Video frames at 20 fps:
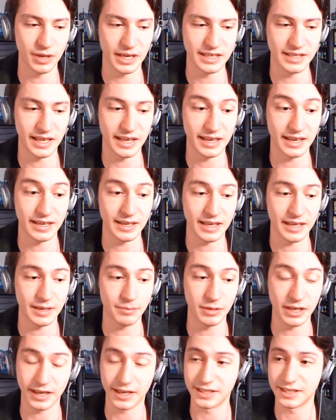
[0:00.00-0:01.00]
But then
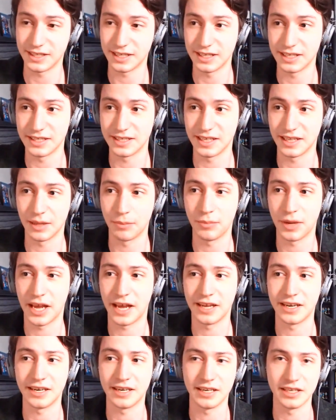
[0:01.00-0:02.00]
because he's in the
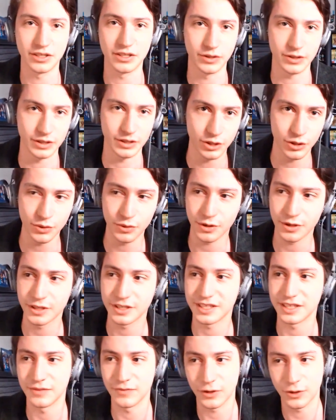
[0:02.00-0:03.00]
band and he's doing
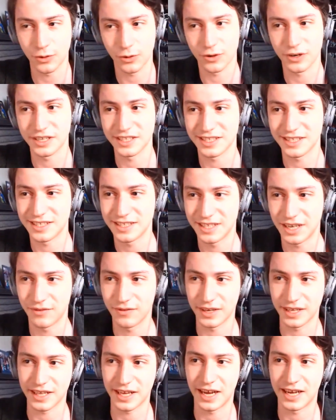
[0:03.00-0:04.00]
tours and recordings and
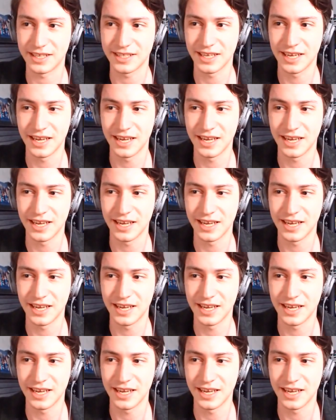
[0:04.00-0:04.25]
stuff like that,